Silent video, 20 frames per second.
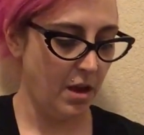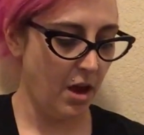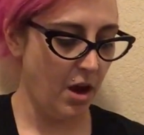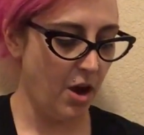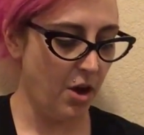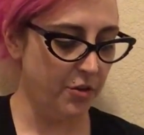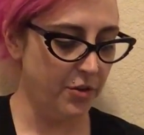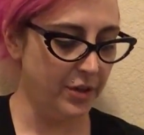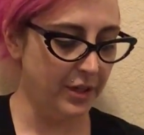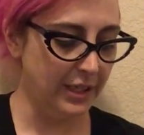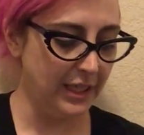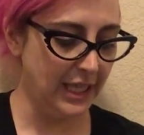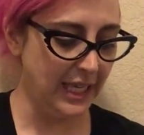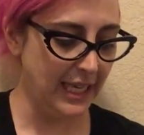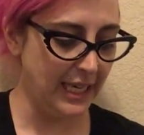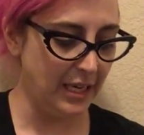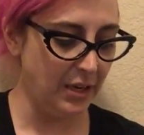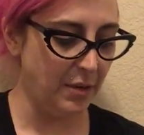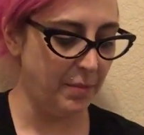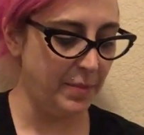Oh, they're
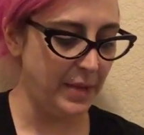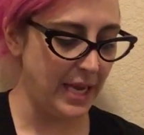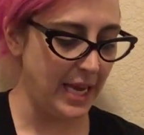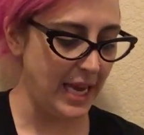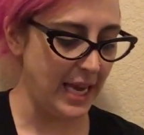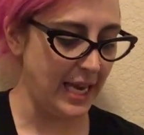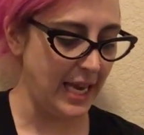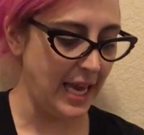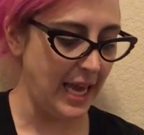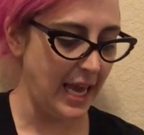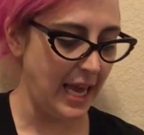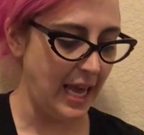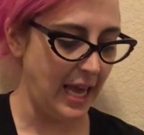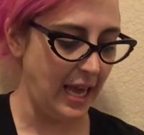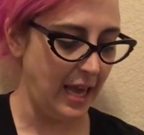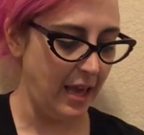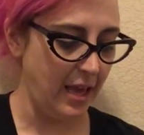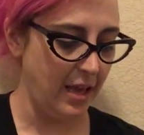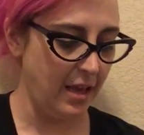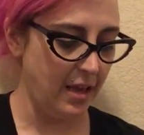little
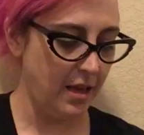bitty.